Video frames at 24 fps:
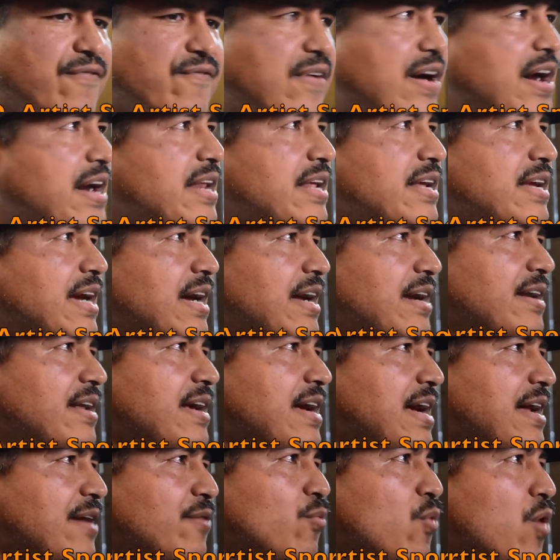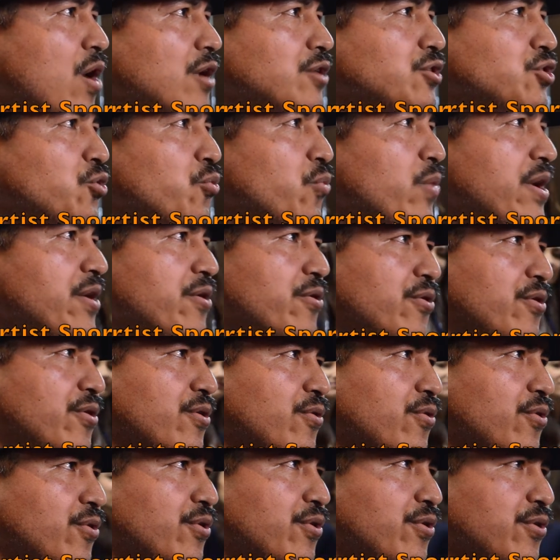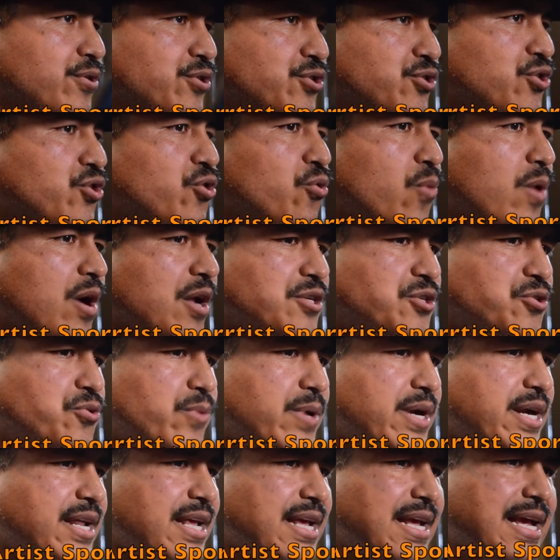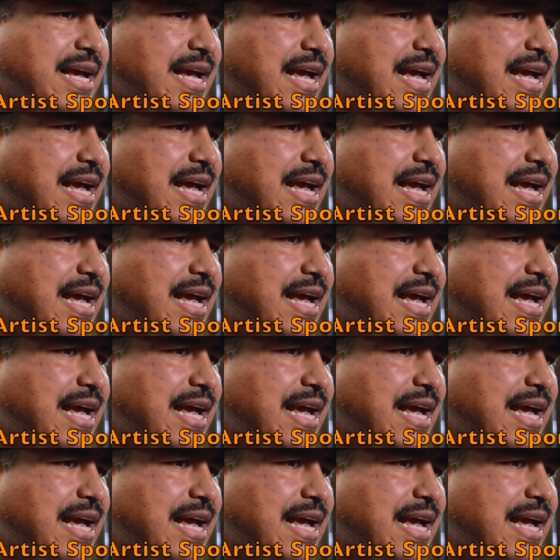fighting at welterweight or junior welterweight,